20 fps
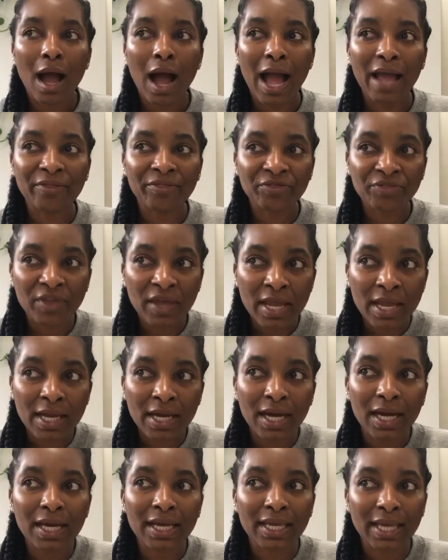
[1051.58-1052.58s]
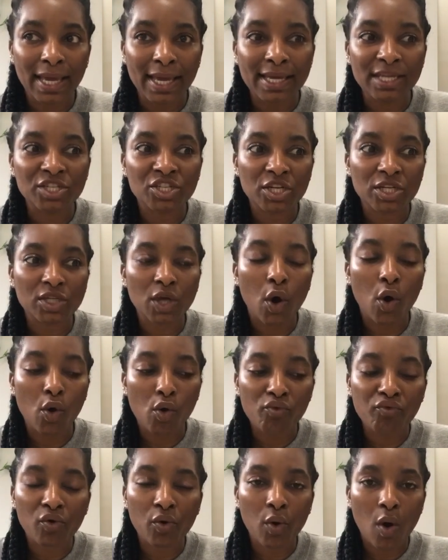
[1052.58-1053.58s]
I think, again, just
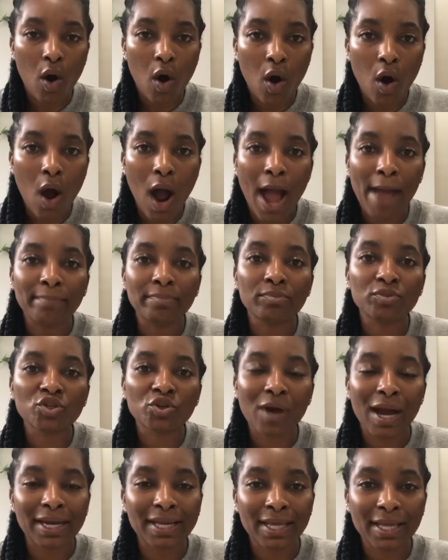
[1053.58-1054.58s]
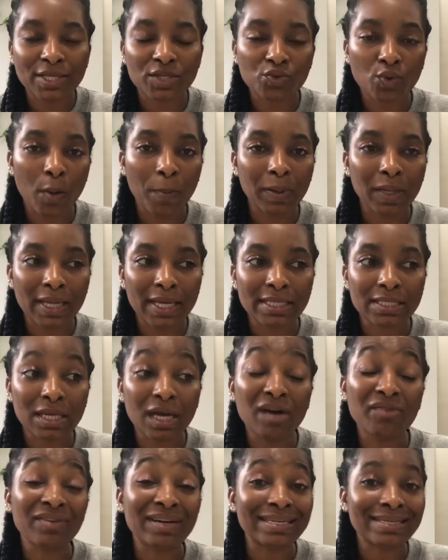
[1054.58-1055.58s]
overall, I'm trying to get to a place
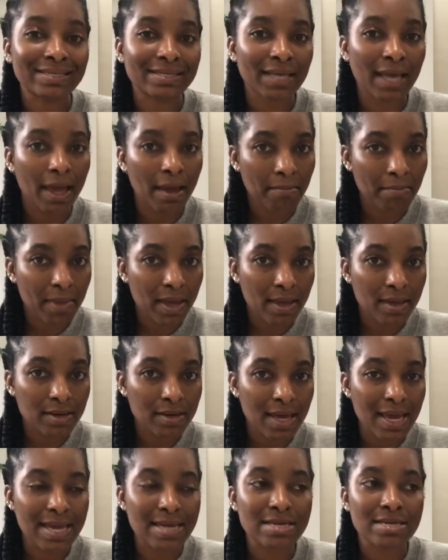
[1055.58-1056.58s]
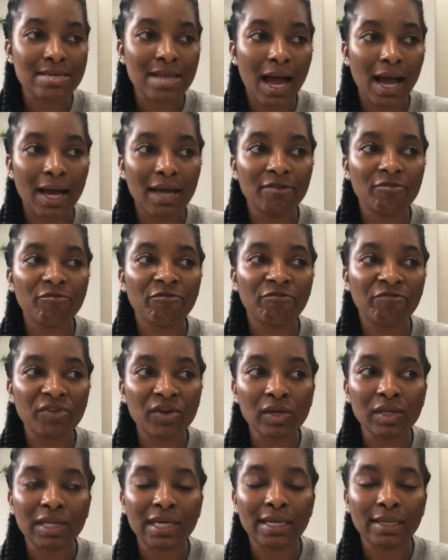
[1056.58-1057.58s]
of contentment and not
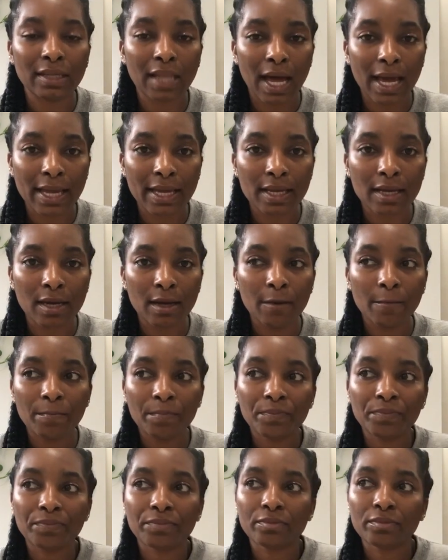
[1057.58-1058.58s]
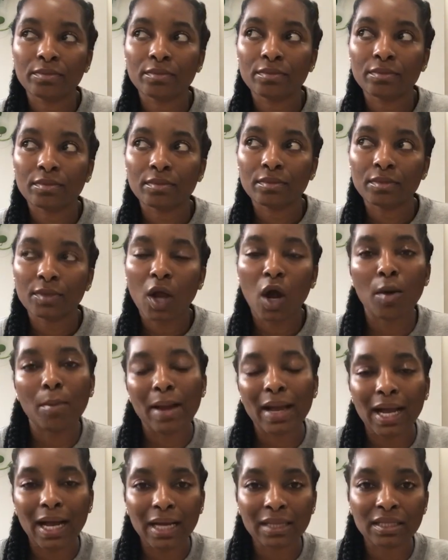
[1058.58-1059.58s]
feeling like, oh
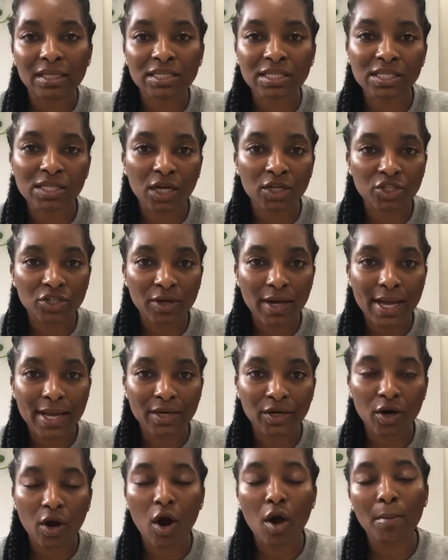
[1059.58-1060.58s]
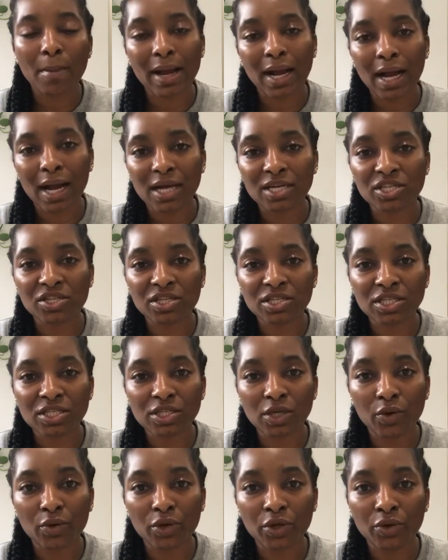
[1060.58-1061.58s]
my God, this is on trend, or oh my gosh, this is
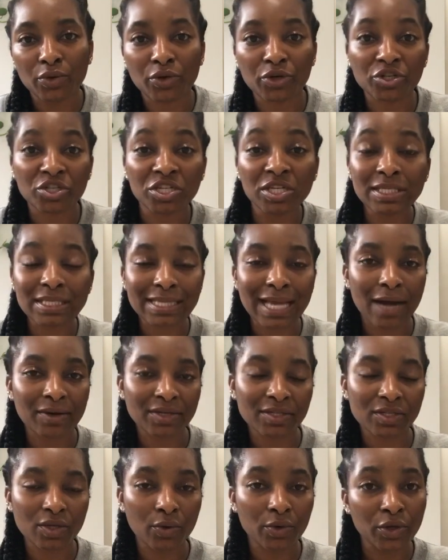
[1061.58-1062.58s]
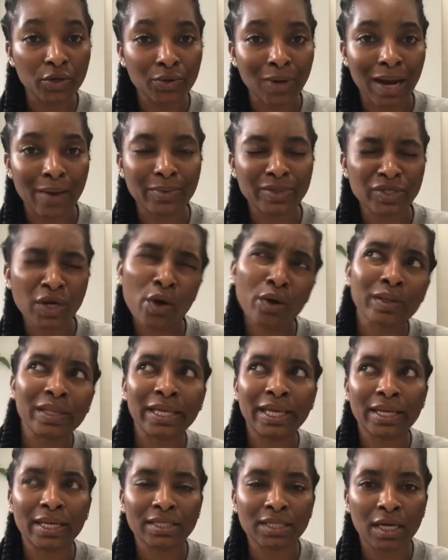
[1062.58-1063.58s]
so cute, or she styled it so cute, I would totally
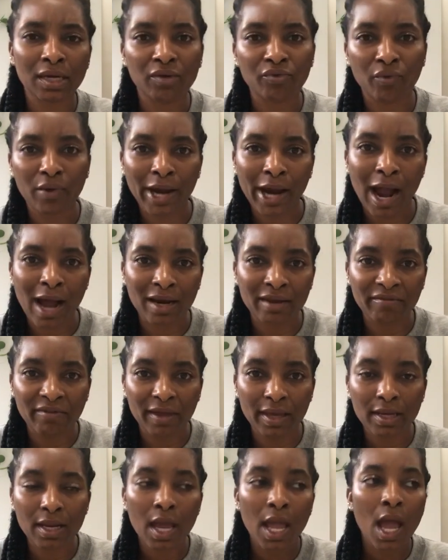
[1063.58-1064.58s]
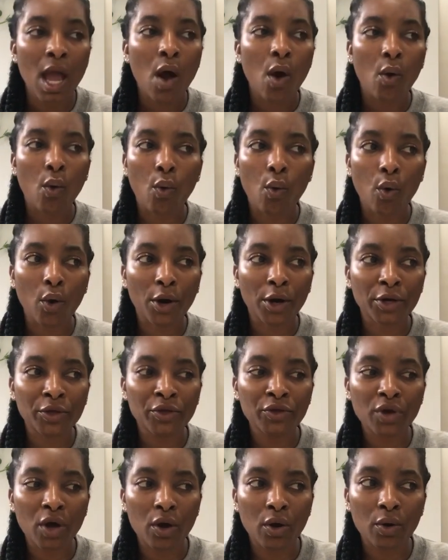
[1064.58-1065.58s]
get a ton of wear out of it. Or,
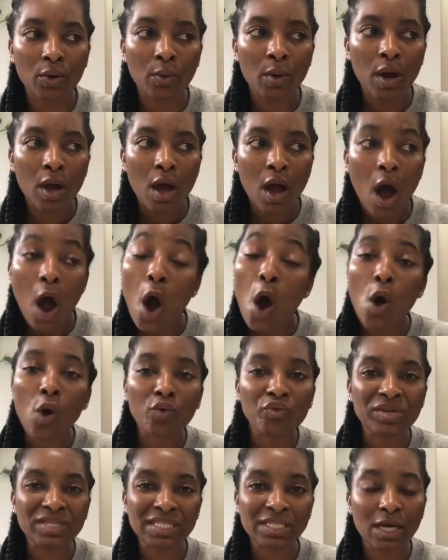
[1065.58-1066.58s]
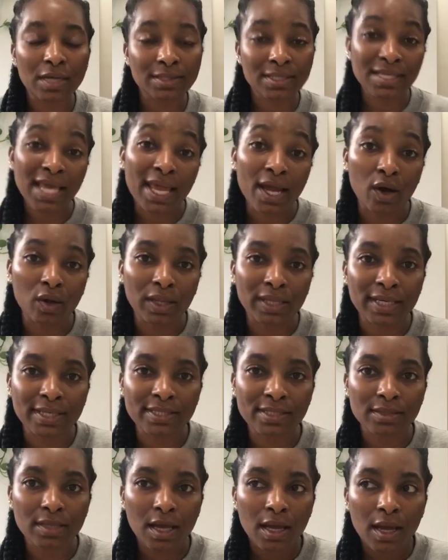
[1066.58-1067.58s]
you know, oh, this is on sale and
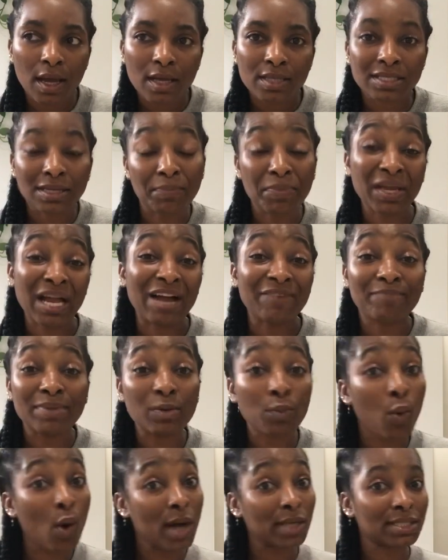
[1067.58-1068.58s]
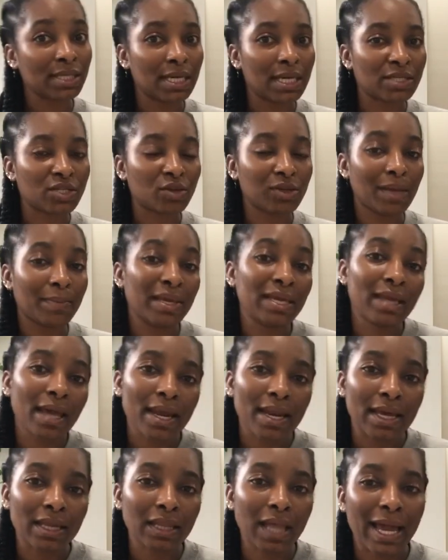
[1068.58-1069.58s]
it's something I've been wanting, so let me
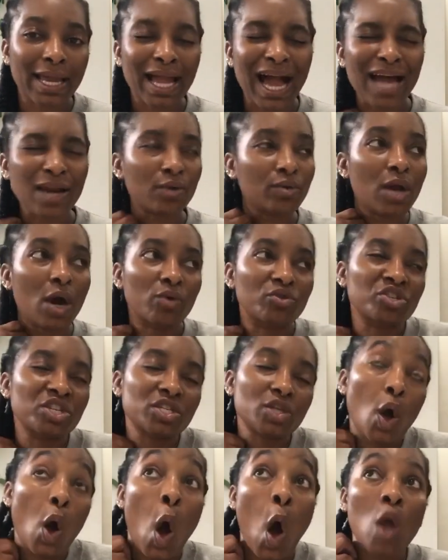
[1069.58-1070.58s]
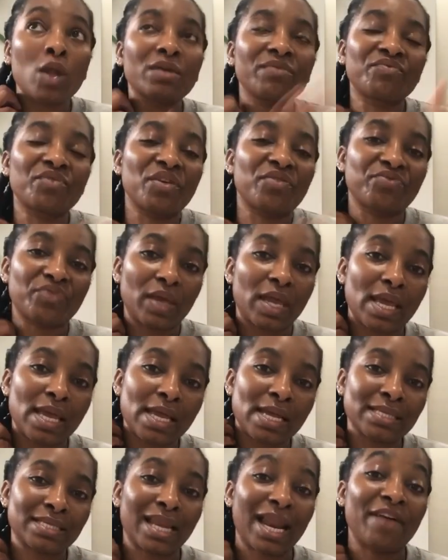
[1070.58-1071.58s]
get it. Like, I don't know, just all of the
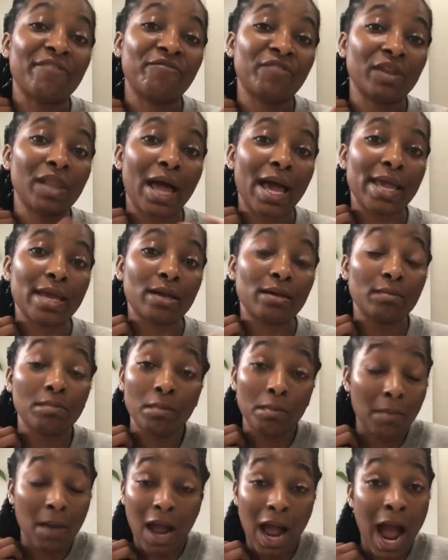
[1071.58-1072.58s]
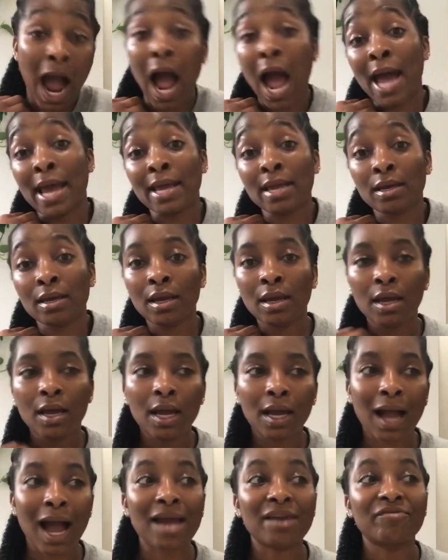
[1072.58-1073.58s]
things that I feel like I
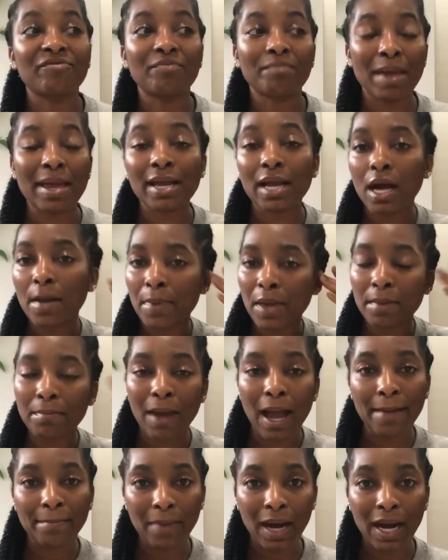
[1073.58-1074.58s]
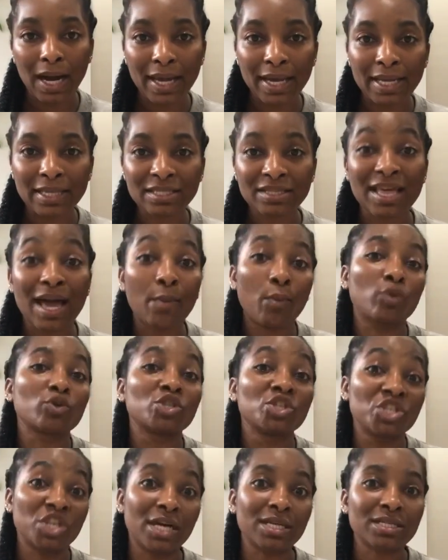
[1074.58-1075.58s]
kind of make up in my mind that will
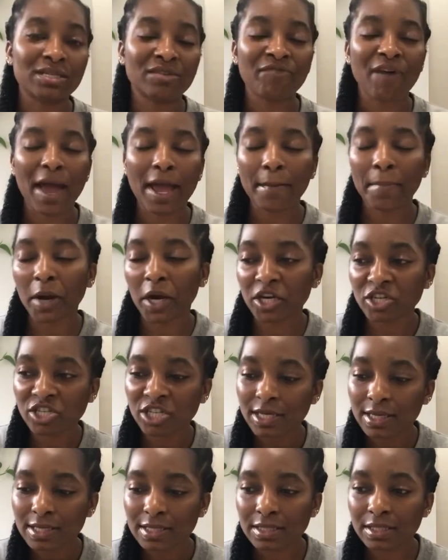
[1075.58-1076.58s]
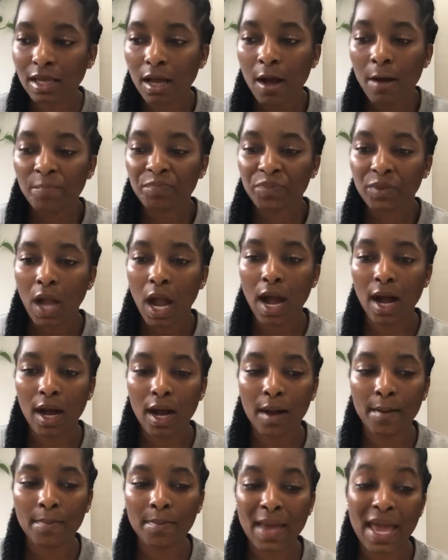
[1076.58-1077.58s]
justify a purchase.
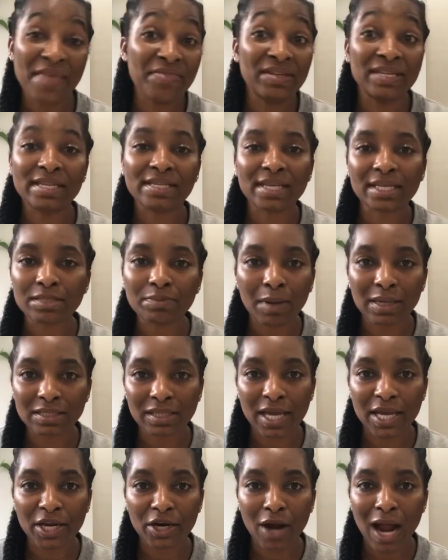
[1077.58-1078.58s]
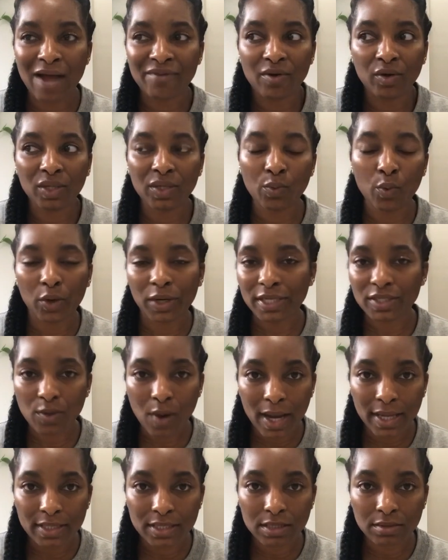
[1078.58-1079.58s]
And then 6 months later, I've only worn it
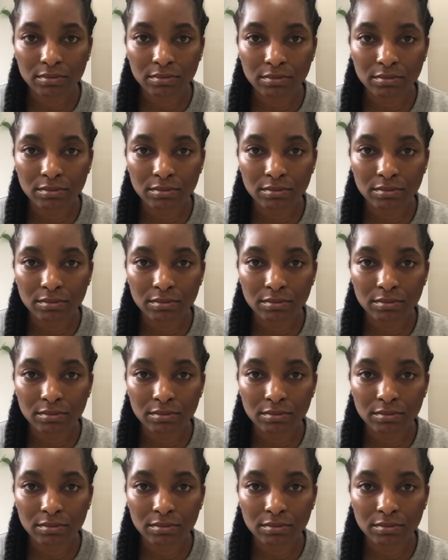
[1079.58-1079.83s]
twice.